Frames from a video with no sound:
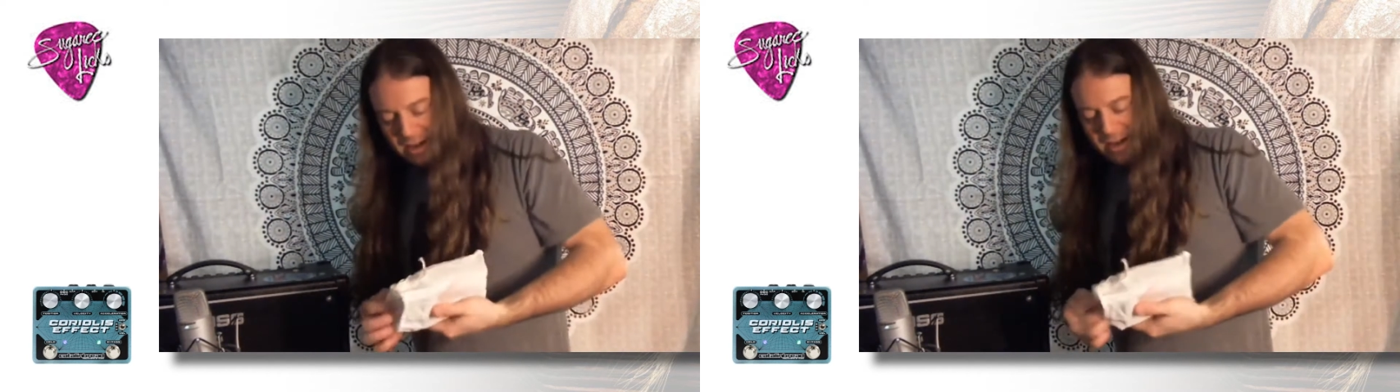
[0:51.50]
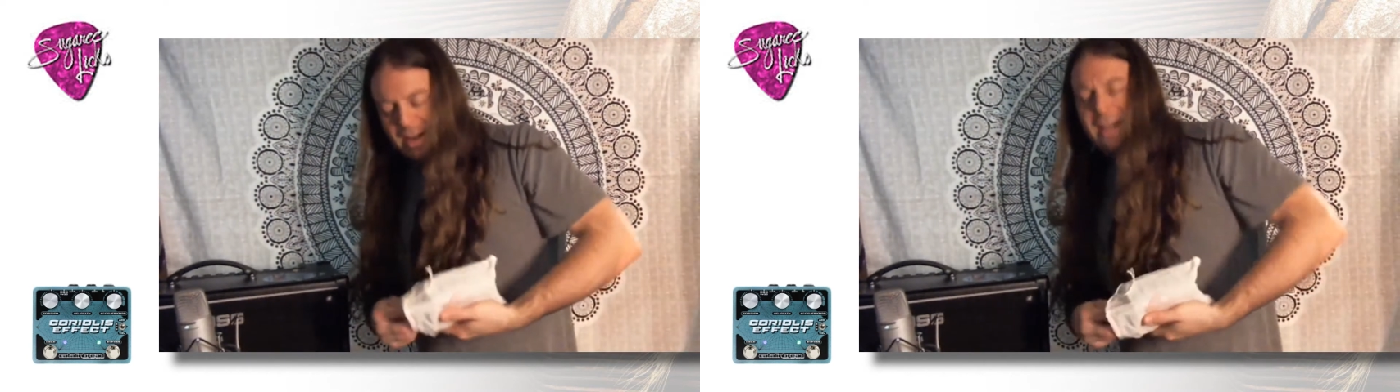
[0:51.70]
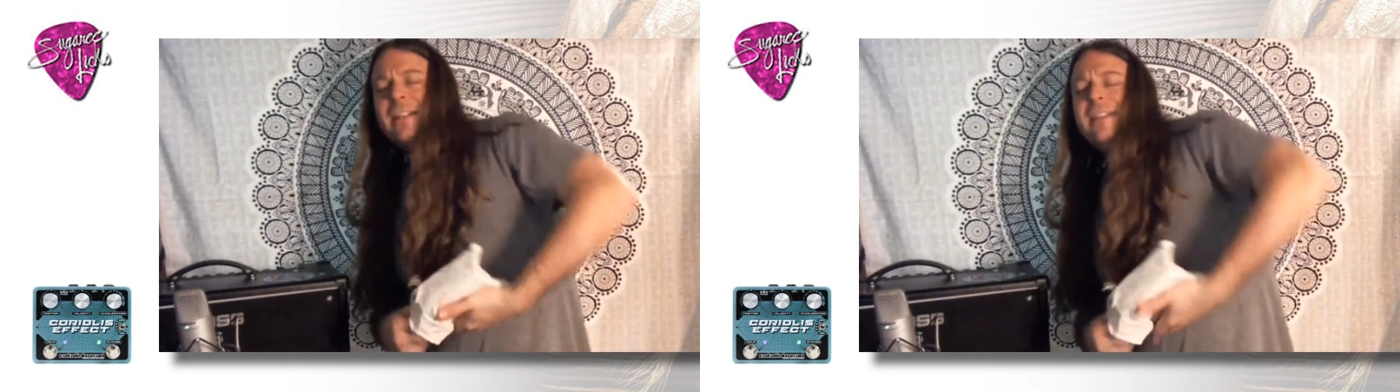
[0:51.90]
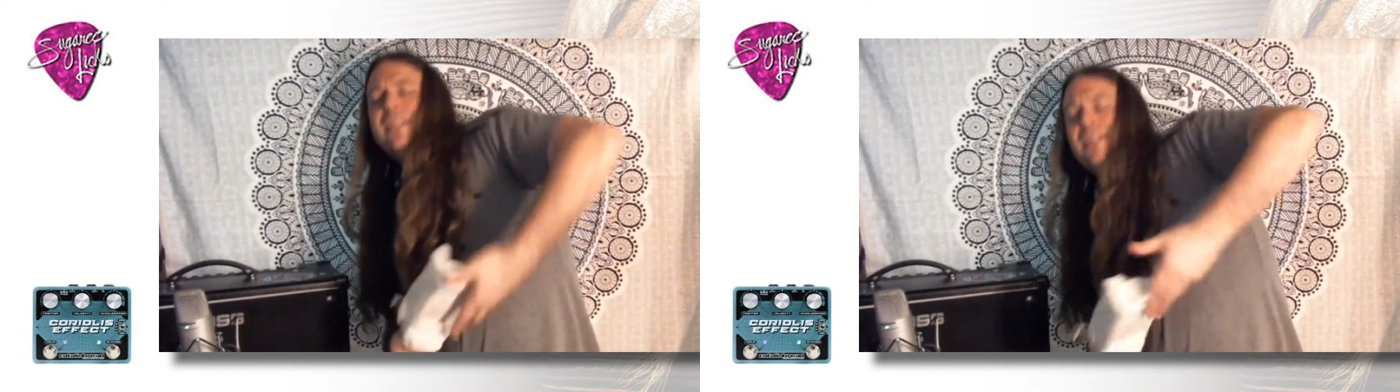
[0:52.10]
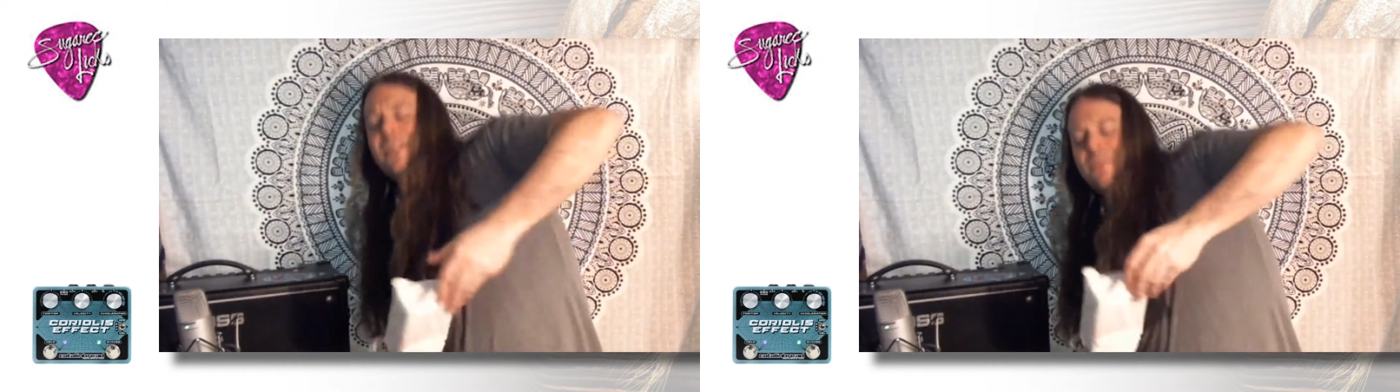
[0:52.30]

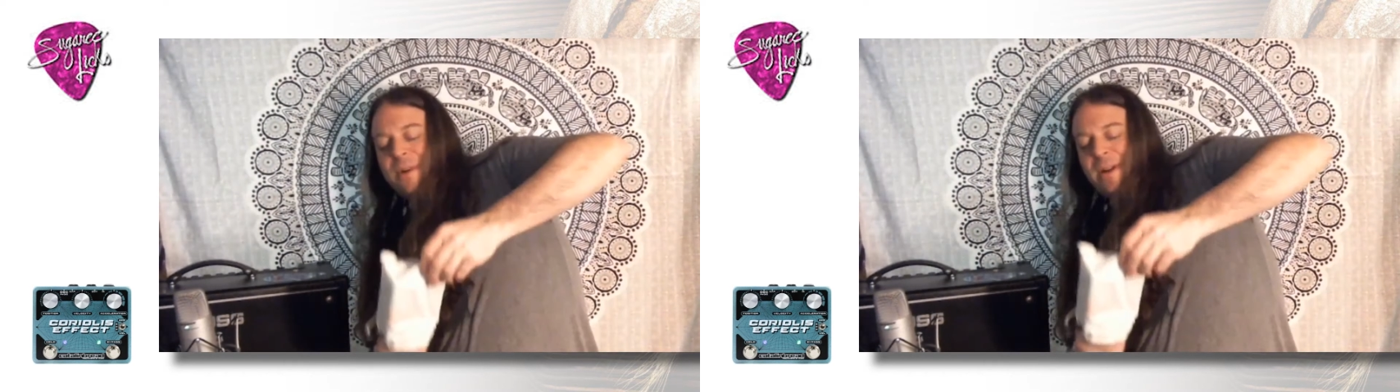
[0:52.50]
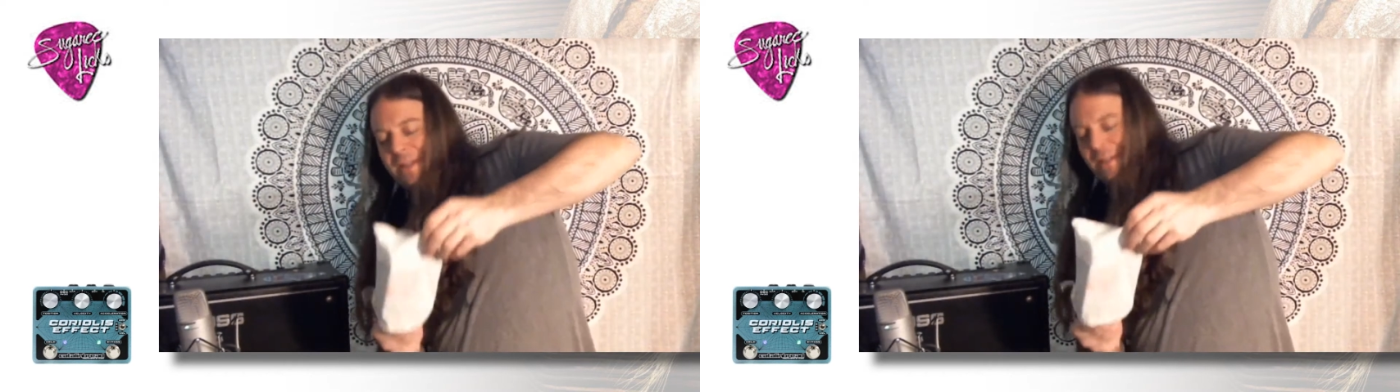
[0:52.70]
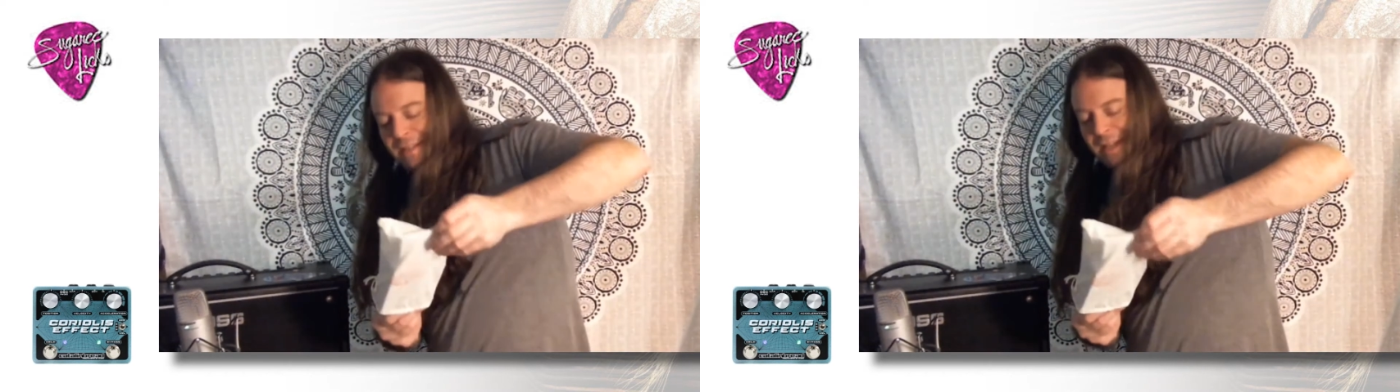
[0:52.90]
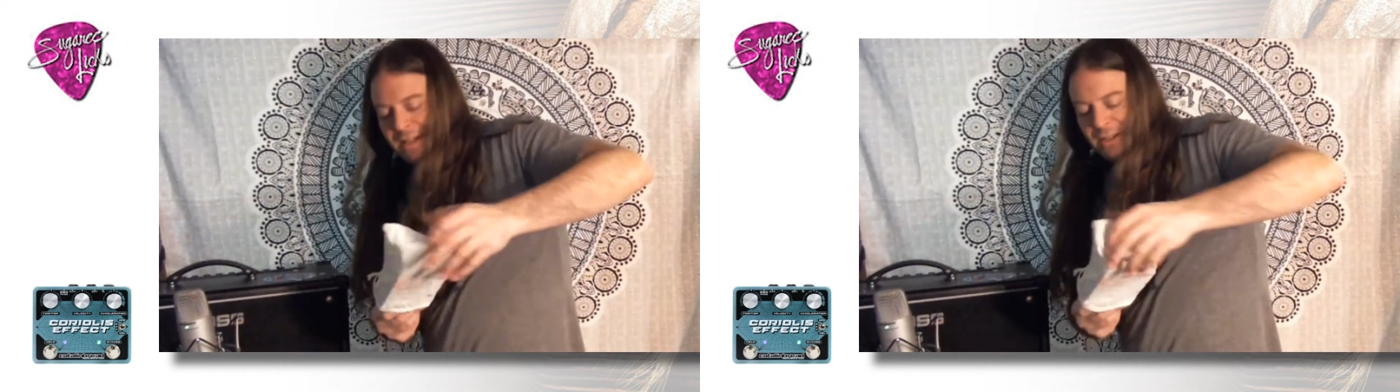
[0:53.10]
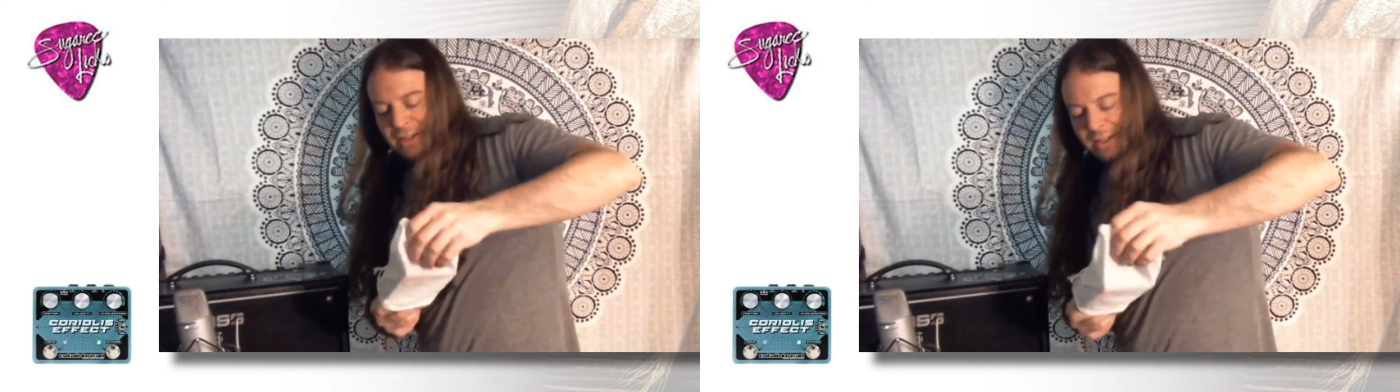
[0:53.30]
All right, let's take a
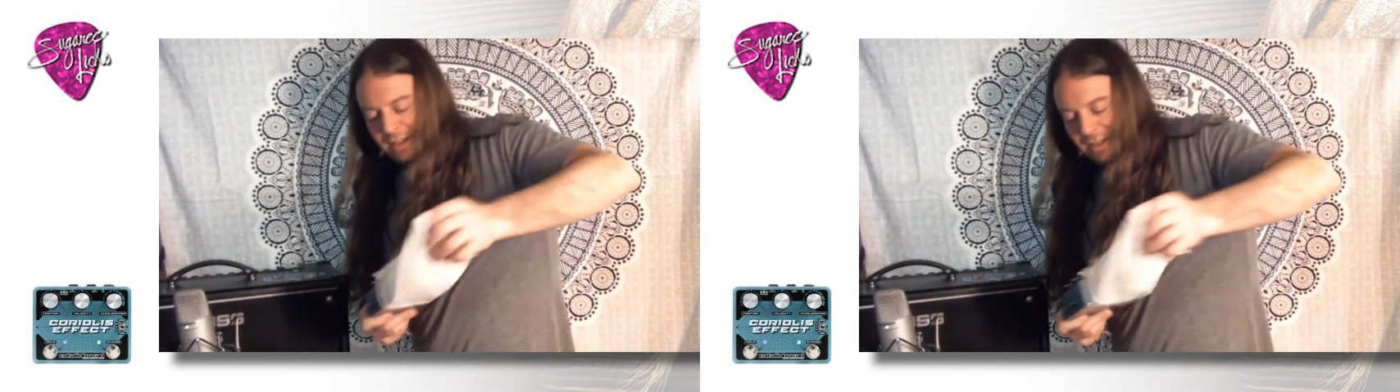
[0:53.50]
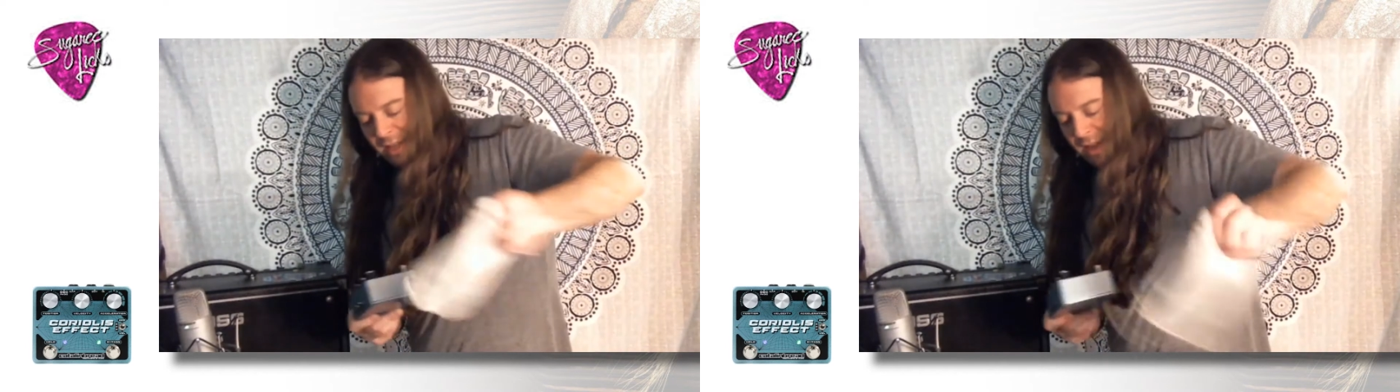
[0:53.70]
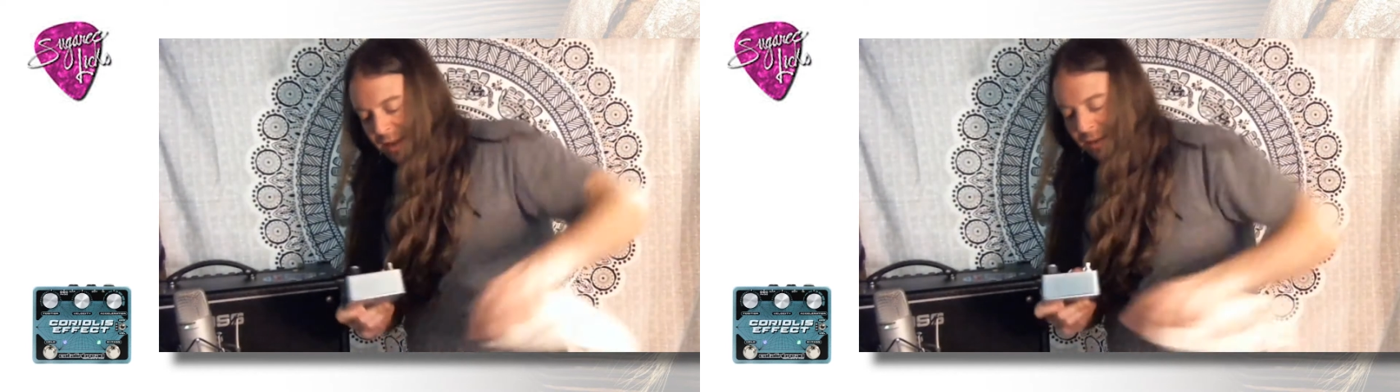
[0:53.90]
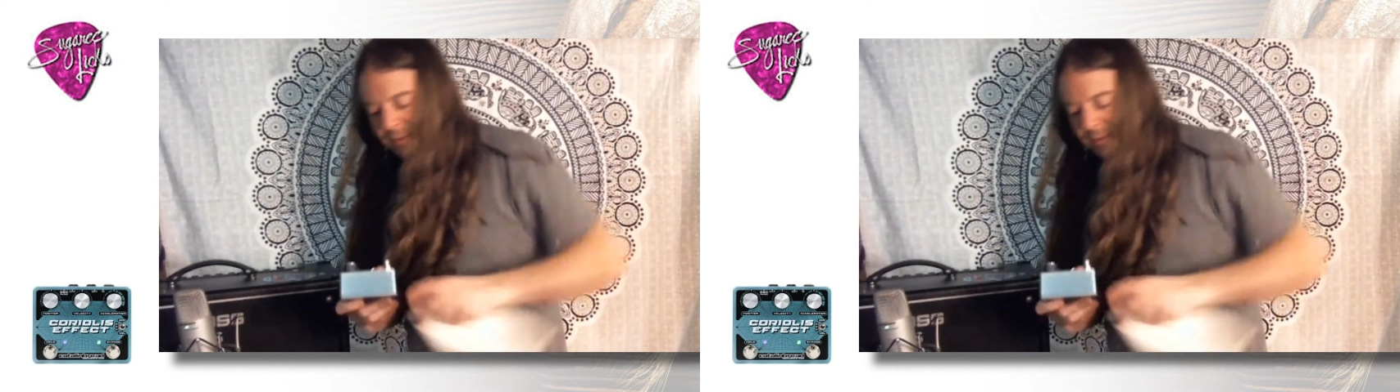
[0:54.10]
look at this thing.